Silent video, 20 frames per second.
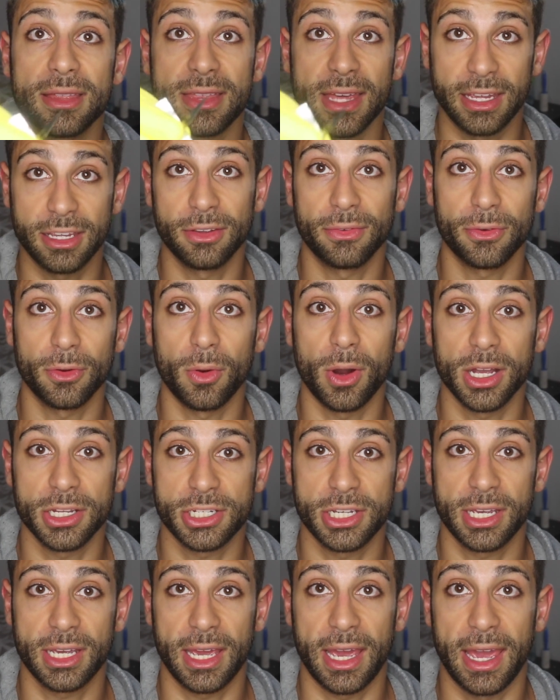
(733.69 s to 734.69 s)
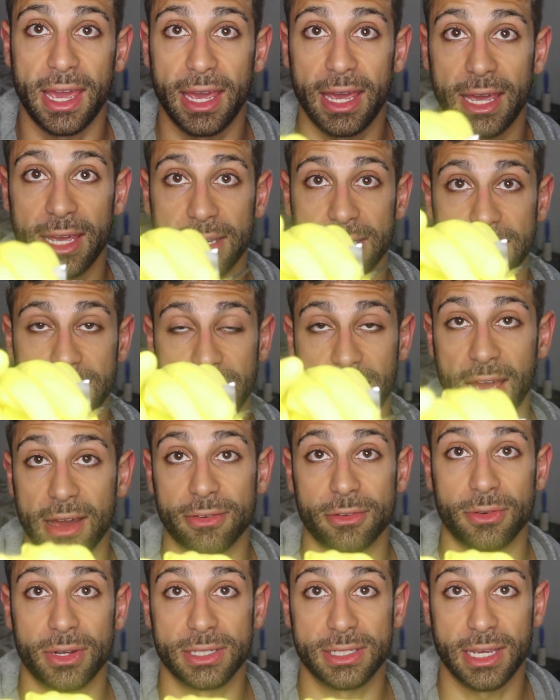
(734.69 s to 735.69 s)
Thank you for watching, and
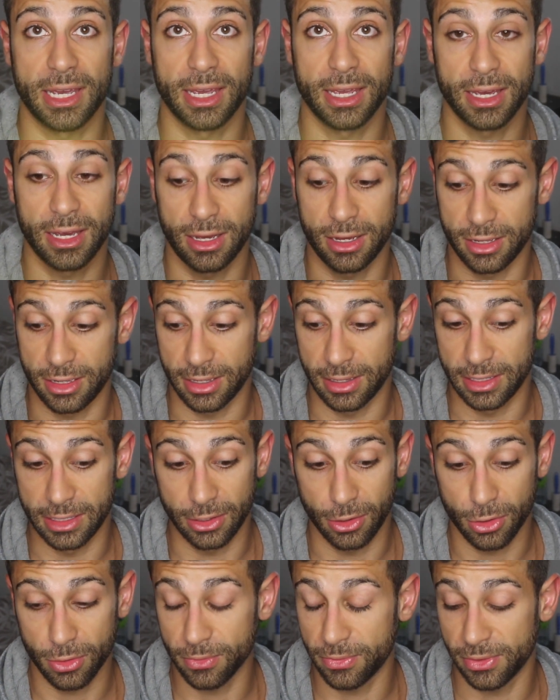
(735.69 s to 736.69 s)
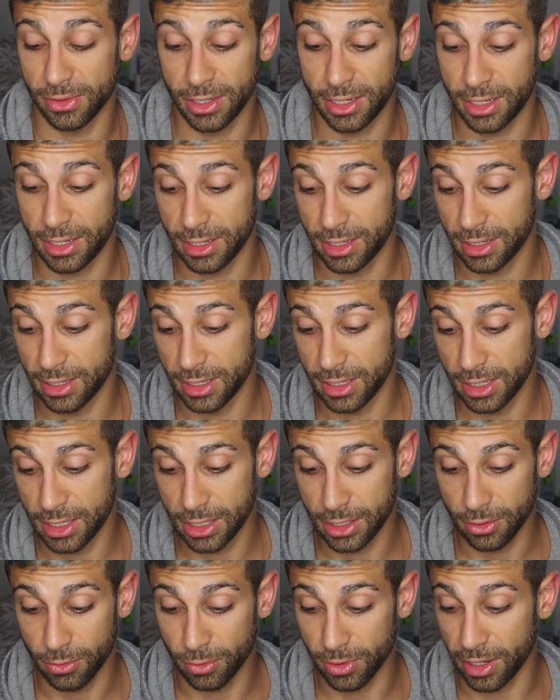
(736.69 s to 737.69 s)
have a great day. And hopefully,
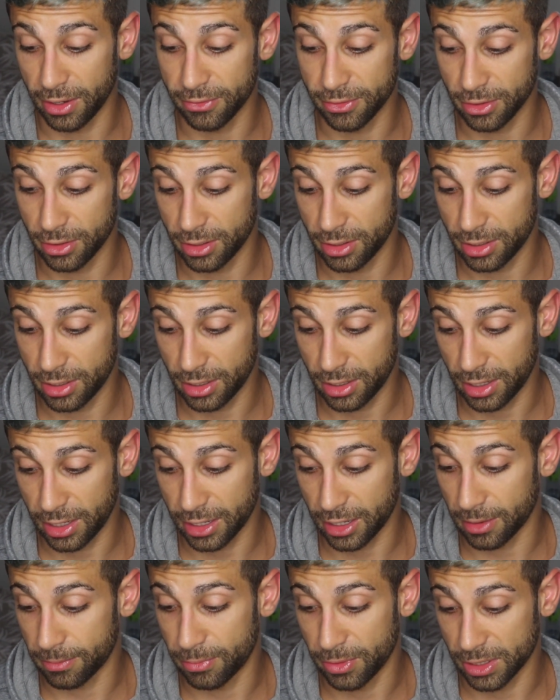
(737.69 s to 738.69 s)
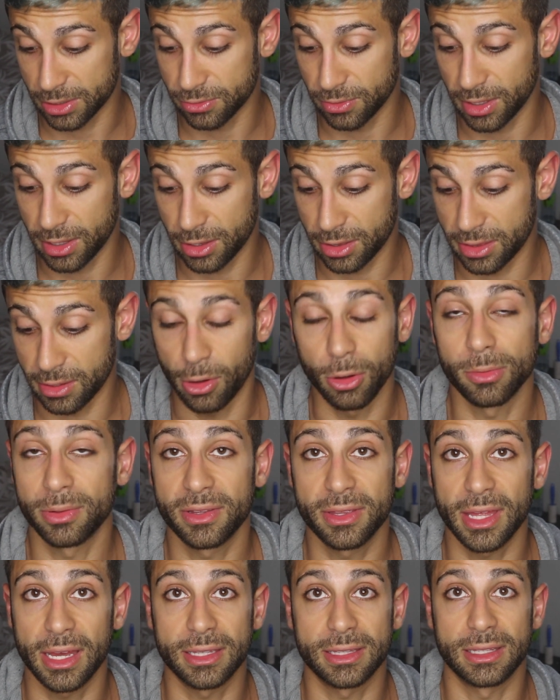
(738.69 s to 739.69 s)
whatever I got pricked with,
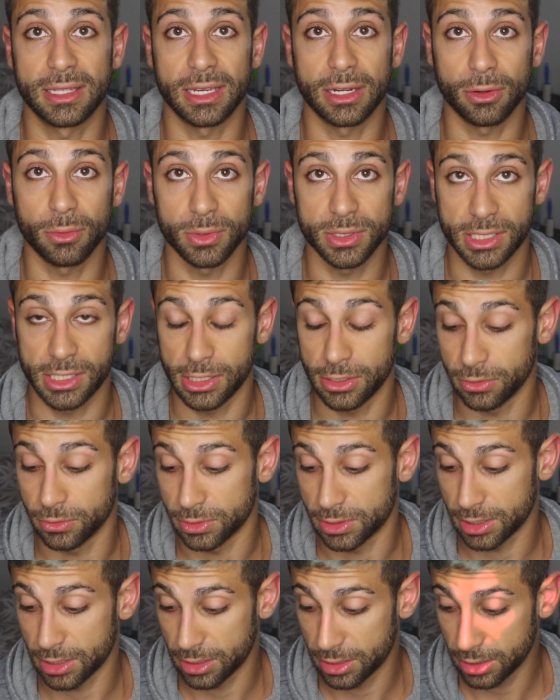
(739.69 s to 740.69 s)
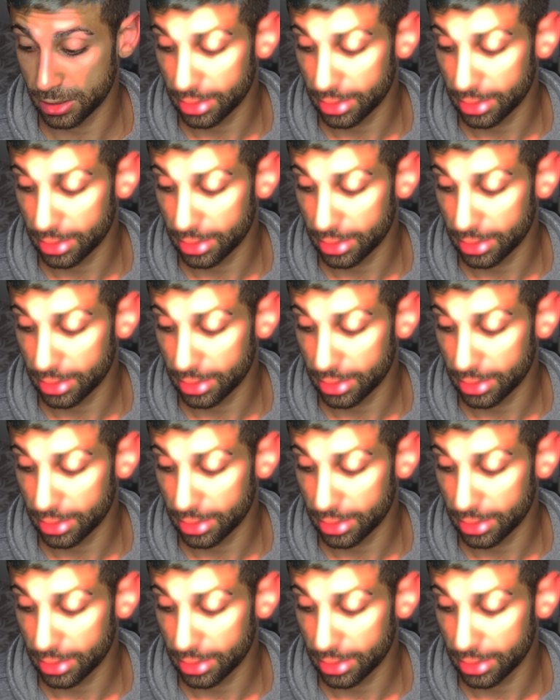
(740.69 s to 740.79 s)
hopefully that needle wasn't used.